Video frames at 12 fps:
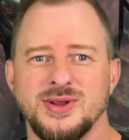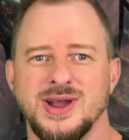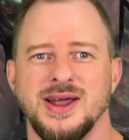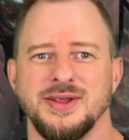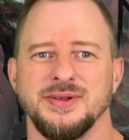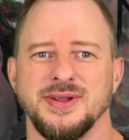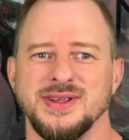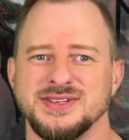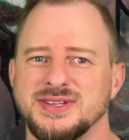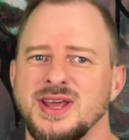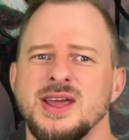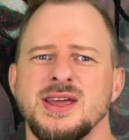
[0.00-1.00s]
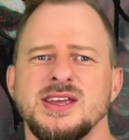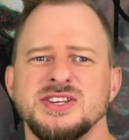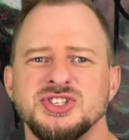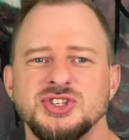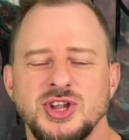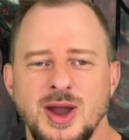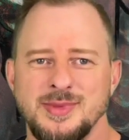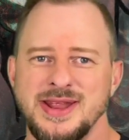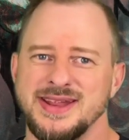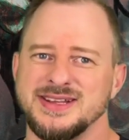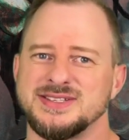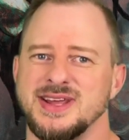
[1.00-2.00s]
card on the list is
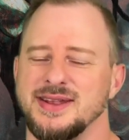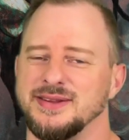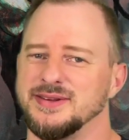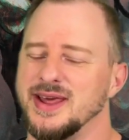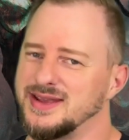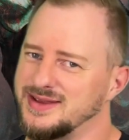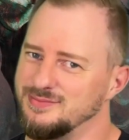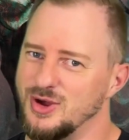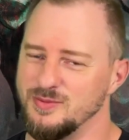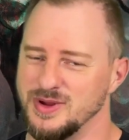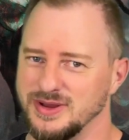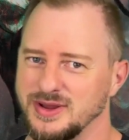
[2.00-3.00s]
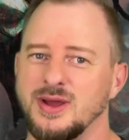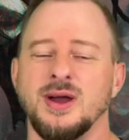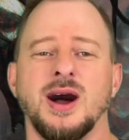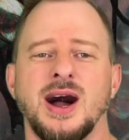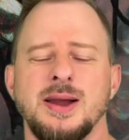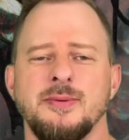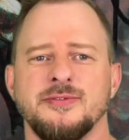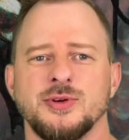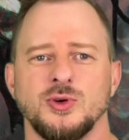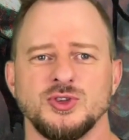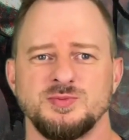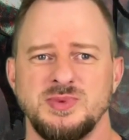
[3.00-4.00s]
dominating standard at the moment. I am of
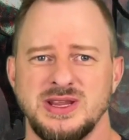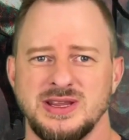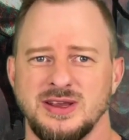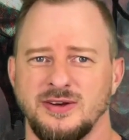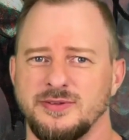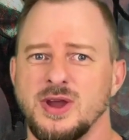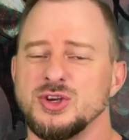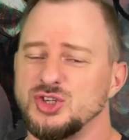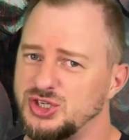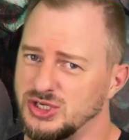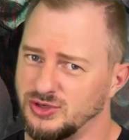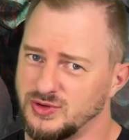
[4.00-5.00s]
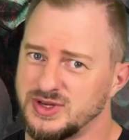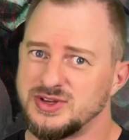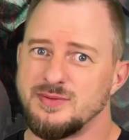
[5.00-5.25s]
course speaking of Shieldred the